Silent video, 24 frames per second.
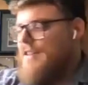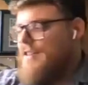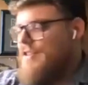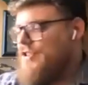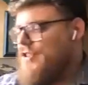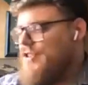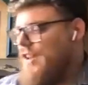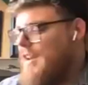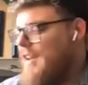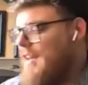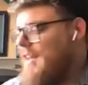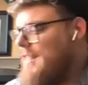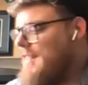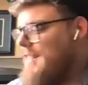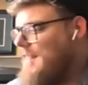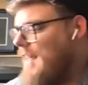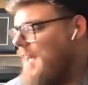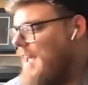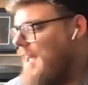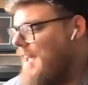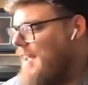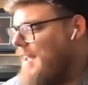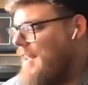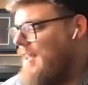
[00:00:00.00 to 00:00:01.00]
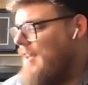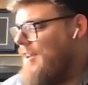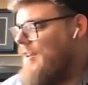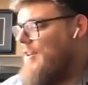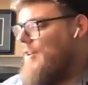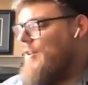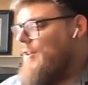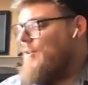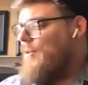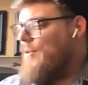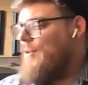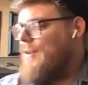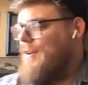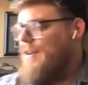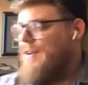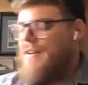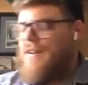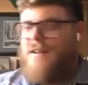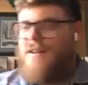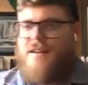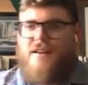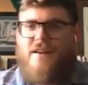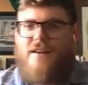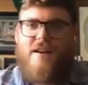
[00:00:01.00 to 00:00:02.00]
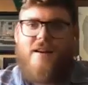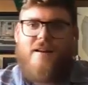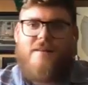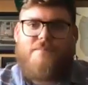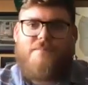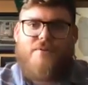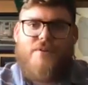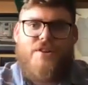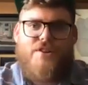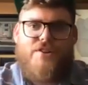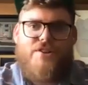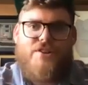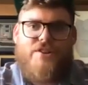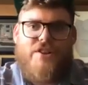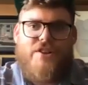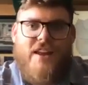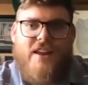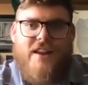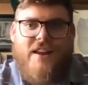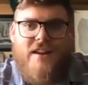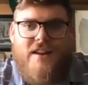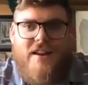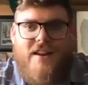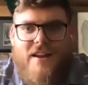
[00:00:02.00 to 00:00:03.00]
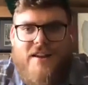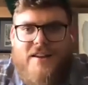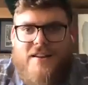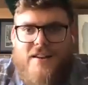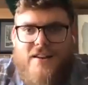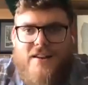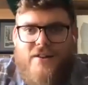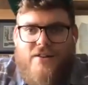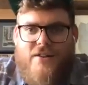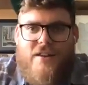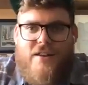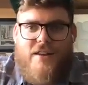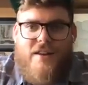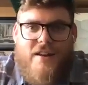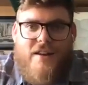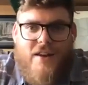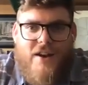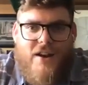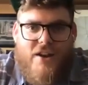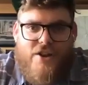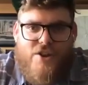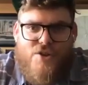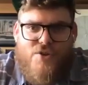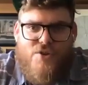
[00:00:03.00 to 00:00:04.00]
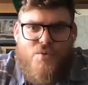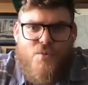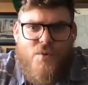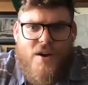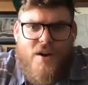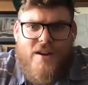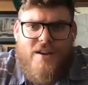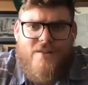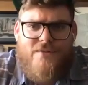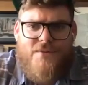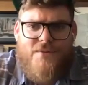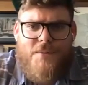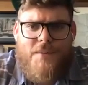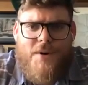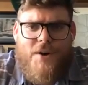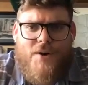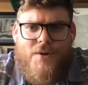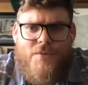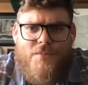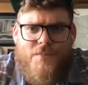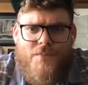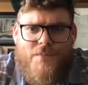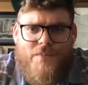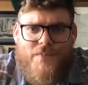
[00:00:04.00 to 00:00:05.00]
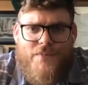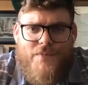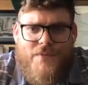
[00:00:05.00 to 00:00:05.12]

Jenny, thank you. I appreciate it. I know that, are you working from home?